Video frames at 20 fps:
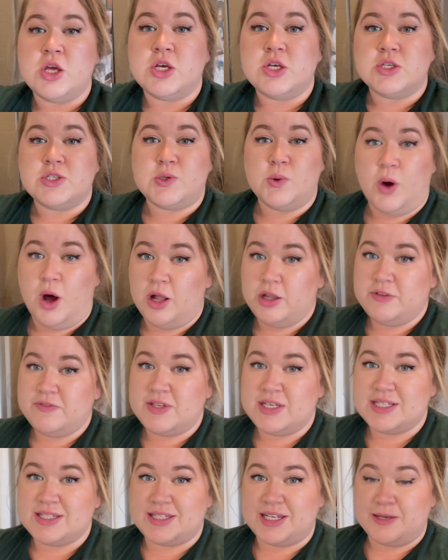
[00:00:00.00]
So all of
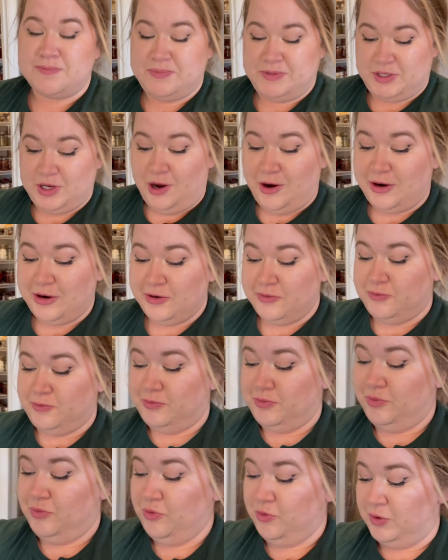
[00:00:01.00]
these dips are
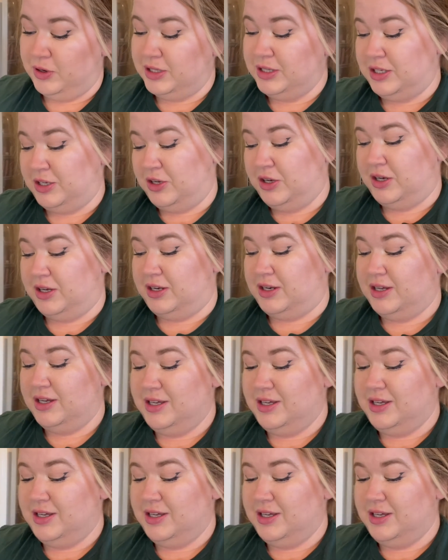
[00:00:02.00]
really good.